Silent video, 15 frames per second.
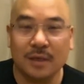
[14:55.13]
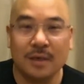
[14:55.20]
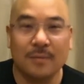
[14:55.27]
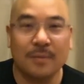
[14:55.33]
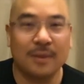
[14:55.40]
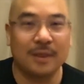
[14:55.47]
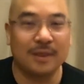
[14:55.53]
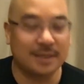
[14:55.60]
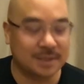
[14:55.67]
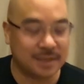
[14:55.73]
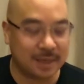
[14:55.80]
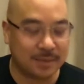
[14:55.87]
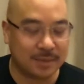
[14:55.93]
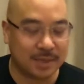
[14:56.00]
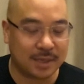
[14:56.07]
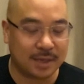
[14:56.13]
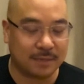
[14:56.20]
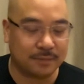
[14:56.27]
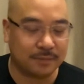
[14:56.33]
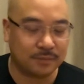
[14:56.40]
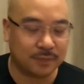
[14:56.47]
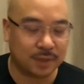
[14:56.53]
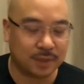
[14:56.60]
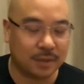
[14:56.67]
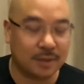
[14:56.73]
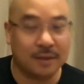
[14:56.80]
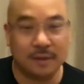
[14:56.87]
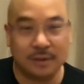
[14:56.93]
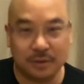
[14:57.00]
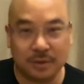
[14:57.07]
but at the same time,
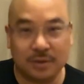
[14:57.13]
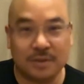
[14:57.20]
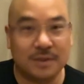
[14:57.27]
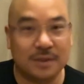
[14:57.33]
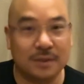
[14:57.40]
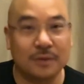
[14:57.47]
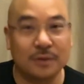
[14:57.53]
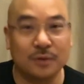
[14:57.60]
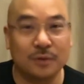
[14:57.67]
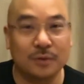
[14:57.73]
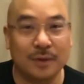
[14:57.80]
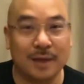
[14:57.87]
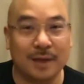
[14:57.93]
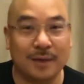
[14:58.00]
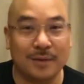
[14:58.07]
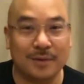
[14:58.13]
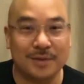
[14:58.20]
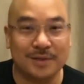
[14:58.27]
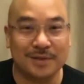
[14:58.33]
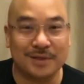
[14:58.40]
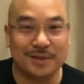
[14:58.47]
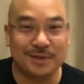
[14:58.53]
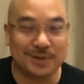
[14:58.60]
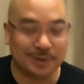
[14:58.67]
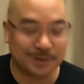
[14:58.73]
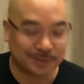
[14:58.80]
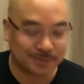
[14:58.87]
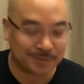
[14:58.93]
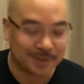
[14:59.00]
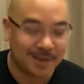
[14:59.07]
you still knew that it was a
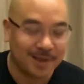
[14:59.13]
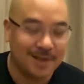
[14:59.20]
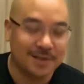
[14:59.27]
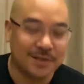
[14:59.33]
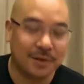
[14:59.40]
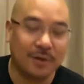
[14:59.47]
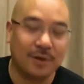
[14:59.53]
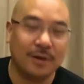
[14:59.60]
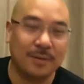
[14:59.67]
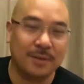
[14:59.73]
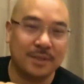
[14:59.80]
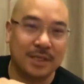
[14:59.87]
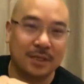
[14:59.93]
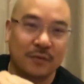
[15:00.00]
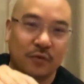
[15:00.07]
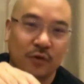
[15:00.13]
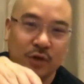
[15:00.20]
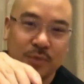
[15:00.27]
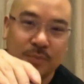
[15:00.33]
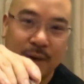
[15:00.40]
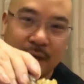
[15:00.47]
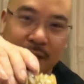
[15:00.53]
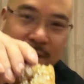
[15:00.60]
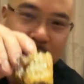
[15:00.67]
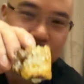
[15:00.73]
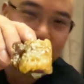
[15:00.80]
dessert. So let me take a first bite